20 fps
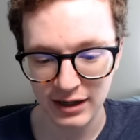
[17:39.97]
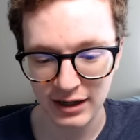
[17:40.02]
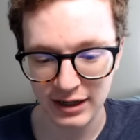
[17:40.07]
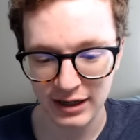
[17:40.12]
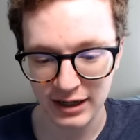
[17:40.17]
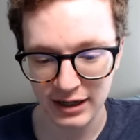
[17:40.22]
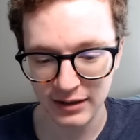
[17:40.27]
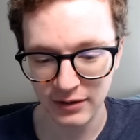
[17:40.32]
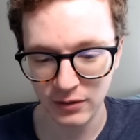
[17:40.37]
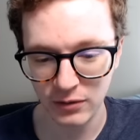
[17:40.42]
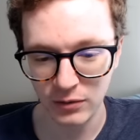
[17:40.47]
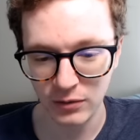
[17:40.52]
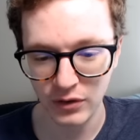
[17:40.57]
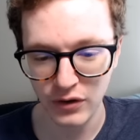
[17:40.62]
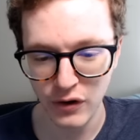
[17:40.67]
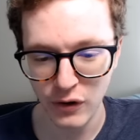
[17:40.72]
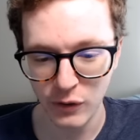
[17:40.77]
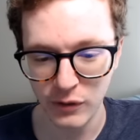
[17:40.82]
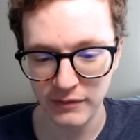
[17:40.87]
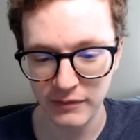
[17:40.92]
I don't
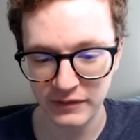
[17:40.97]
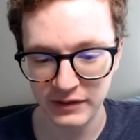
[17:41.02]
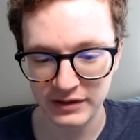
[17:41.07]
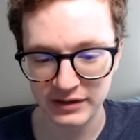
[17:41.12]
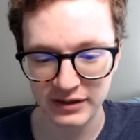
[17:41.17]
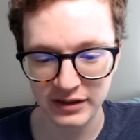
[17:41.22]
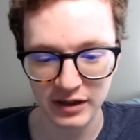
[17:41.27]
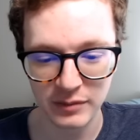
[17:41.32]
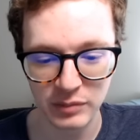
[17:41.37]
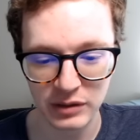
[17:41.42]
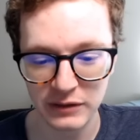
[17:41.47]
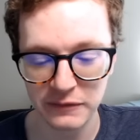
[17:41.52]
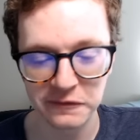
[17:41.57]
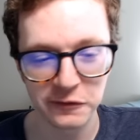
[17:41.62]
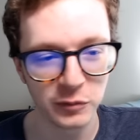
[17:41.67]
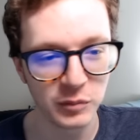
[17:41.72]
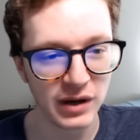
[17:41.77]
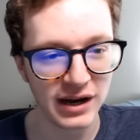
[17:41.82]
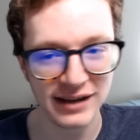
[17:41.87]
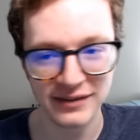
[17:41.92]
know if it's going to be
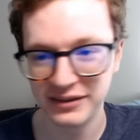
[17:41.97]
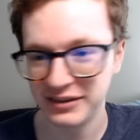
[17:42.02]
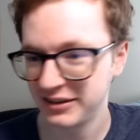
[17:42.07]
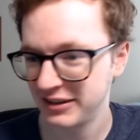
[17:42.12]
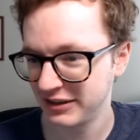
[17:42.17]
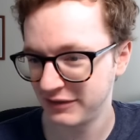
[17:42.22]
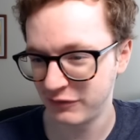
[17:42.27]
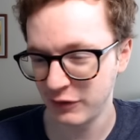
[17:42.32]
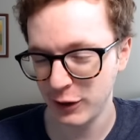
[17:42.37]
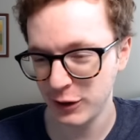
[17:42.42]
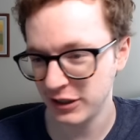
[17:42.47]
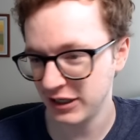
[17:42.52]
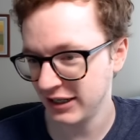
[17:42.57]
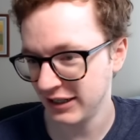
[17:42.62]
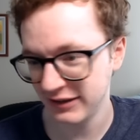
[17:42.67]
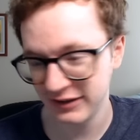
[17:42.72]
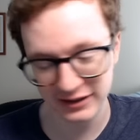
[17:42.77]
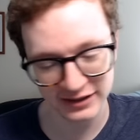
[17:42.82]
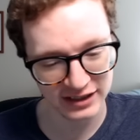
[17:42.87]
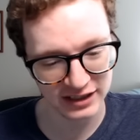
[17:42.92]
for this is very
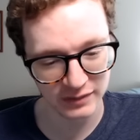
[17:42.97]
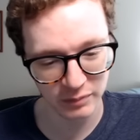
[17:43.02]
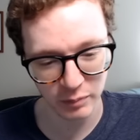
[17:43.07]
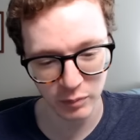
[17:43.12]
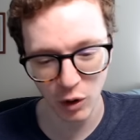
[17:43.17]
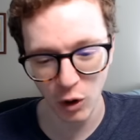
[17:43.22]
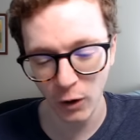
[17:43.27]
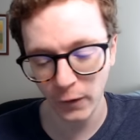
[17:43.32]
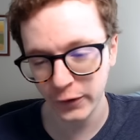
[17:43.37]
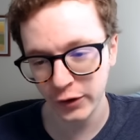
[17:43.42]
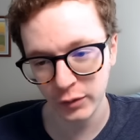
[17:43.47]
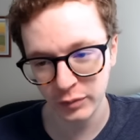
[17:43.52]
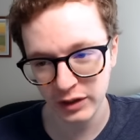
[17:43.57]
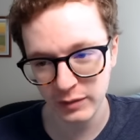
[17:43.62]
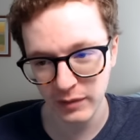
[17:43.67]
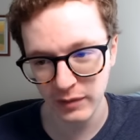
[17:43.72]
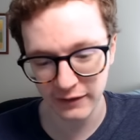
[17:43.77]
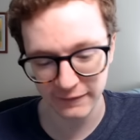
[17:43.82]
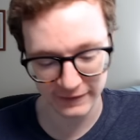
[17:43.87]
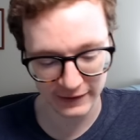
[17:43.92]
key. This is
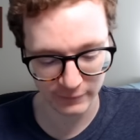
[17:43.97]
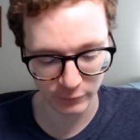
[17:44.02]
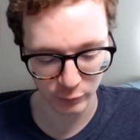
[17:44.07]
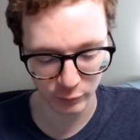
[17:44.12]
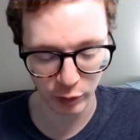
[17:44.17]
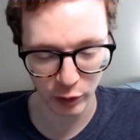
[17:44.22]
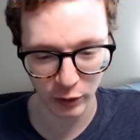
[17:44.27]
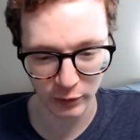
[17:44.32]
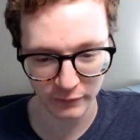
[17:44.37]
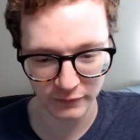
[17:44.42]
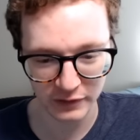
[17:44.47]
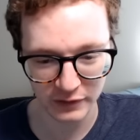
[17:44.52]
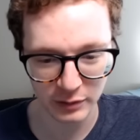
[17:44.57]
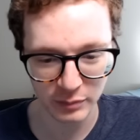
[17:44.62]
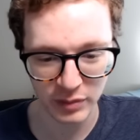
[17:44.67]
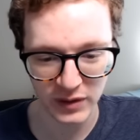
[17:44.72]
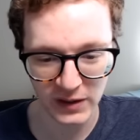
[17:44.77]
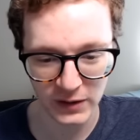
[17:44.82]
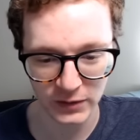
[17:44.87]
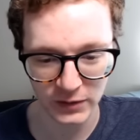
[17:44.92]
arguably my favorite part of the
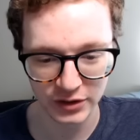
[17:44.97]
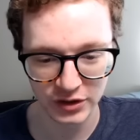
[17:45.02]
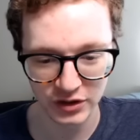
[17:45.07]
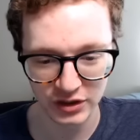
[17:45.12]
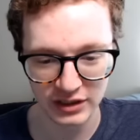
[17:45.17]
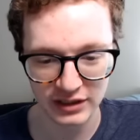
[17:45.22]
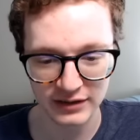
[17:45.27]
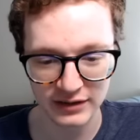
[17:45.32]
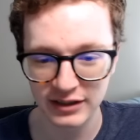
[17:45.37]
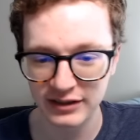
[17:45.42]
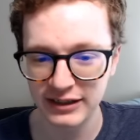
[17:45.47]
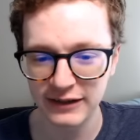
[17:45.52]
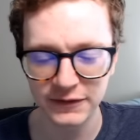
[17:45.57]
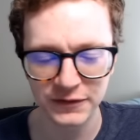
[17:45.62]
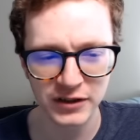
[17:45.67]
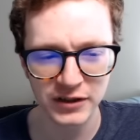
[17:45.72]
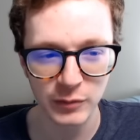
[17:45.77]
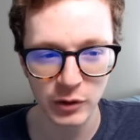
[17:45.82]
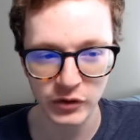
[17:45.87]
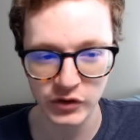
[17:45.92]
apology.
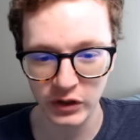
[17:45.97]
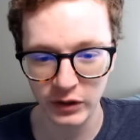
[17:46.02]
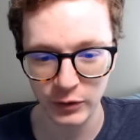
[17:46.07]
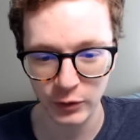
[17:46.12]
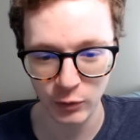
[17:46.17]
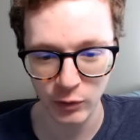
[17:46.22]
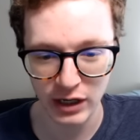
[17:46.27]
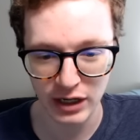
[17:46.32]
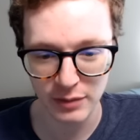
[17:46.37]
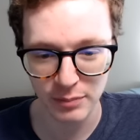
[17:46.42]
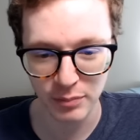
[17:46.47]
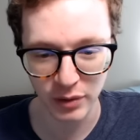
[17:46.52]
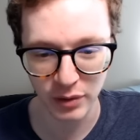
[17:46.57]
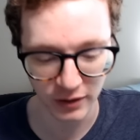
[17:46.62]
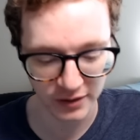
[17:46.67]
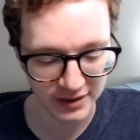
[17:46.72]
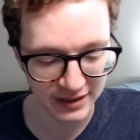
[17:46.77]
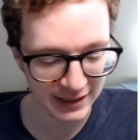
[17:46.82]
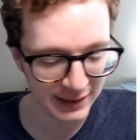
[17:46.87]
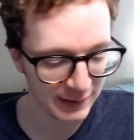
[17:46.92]
Definitely the most underrated
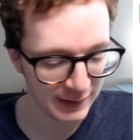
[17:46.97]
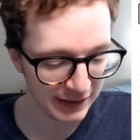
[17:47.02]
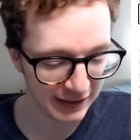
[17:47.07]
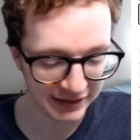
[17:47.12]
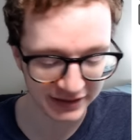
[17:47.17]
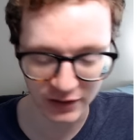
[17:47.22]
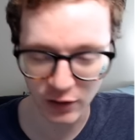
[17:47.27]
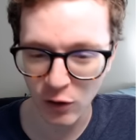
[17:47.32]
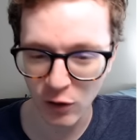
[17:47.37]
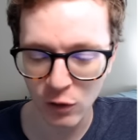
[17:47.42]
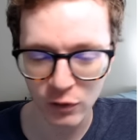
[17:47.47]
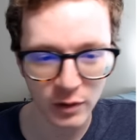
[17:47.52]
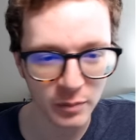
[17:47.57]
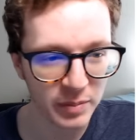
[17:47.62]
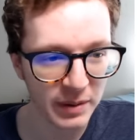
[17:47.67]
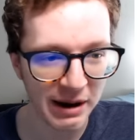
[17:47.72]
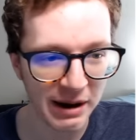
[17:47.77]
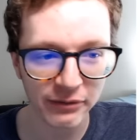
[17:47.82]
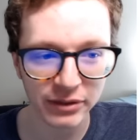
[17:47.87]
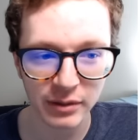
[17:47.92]
part. It's all
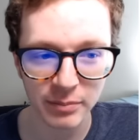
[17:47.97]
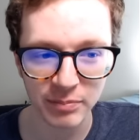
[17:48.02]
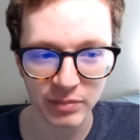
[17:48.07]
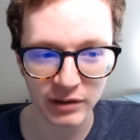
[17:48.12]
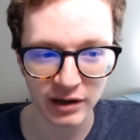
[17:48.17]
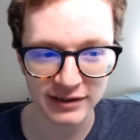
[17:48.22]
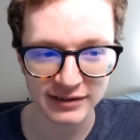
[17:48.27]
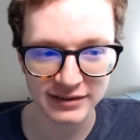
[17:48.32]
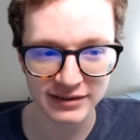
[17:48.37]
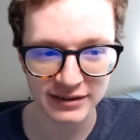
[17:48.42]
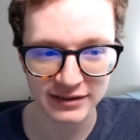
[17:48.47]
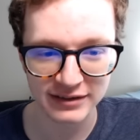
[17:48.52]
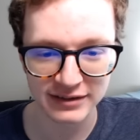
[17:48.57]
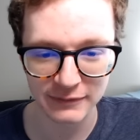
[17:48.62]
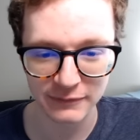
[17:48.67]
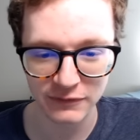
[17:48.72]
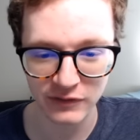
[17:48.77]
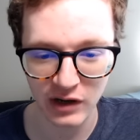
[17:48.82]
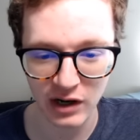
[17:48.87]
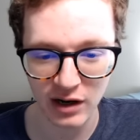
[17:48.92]
about the bosses
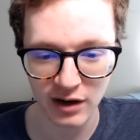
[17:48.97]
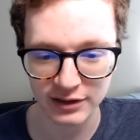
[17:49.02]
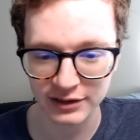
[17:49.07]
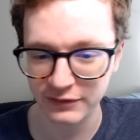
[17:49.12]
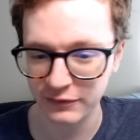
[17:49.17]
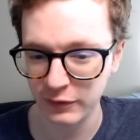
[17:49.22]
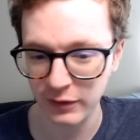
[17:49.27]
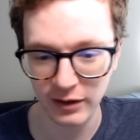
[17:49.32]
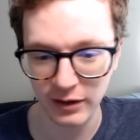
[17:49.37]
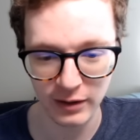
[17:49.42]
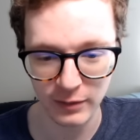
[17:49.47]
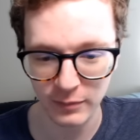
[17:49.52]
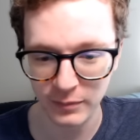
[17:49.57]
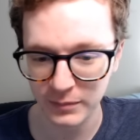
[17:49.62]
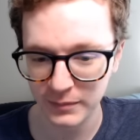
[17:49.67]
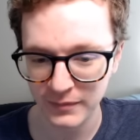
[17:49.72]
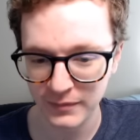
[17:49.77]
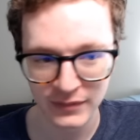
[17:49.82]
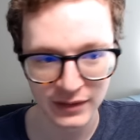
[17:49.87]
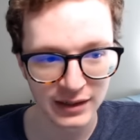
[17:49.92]
at Fox for
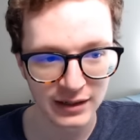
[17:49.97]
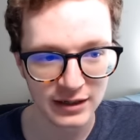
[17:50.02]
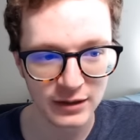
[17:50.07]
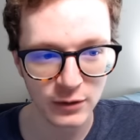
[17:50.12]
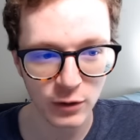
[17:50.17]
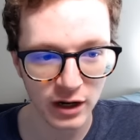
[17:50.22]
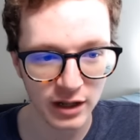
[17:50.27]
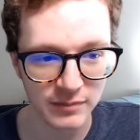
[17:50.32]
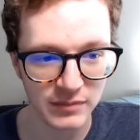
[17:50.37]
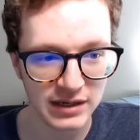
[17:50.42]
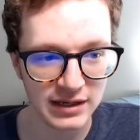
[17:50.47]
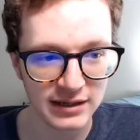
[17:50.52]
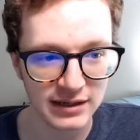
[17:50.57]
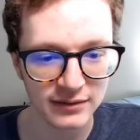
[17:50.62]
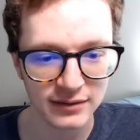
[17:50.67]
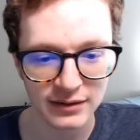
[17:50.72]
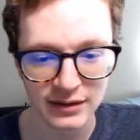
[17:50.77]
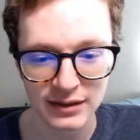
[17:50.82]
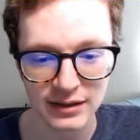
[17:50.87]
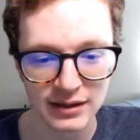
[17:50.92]
him. You know what I
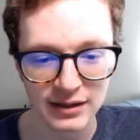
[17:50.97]
mean?